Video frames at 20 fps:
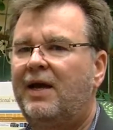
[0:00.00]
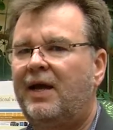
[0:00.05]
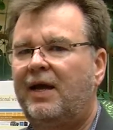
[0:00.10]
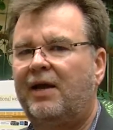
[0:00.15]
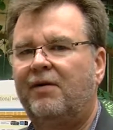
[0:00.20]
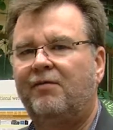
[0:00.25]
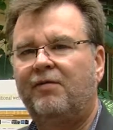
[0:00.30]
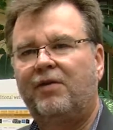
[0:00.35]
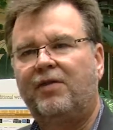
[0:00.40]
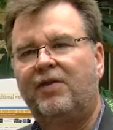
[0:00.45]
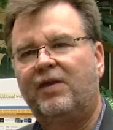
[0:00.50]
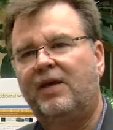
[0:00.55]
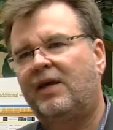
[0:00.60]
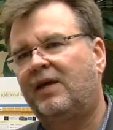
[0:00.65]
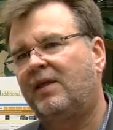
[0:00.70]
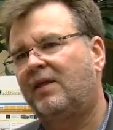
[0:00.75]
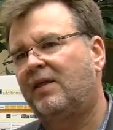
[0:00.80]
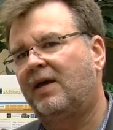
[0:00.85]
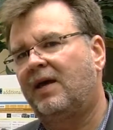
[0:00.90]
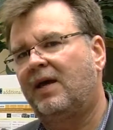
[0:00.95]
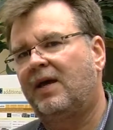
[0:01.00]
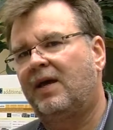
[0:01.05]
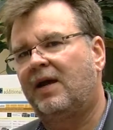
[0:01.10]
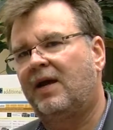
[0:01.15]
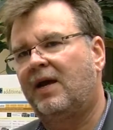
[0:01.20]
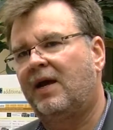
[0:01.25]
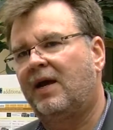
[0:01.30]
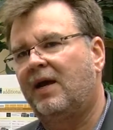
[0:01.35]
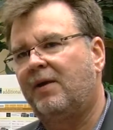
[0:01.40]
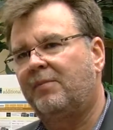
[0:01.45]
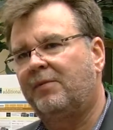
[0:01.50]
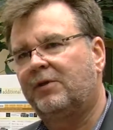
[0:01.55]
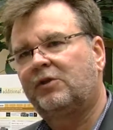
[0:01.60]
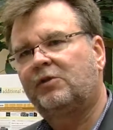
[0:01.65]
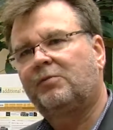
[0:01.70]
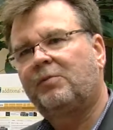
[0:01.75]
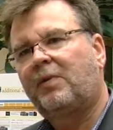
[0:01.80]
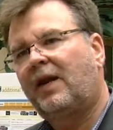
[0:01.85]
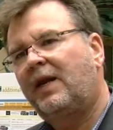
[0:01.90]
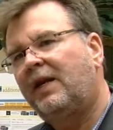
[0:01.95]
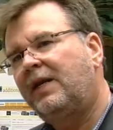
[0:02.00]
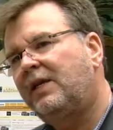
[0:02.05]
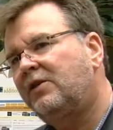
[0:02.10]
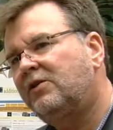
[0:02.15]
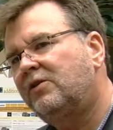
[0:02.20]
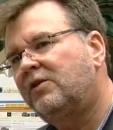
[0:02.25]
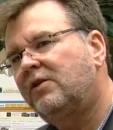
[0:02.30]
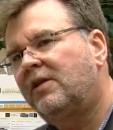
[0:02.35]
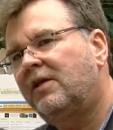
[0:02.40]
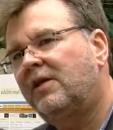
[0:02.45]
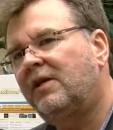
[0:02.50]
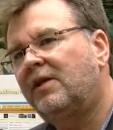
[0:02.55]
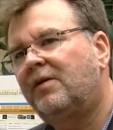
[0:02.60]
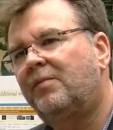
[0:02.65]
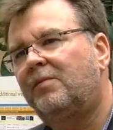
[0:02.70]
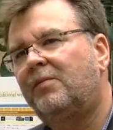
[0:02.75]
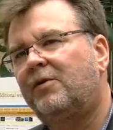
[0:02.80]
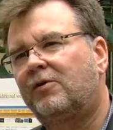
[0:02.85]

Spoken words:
everything that I'm explaining to them.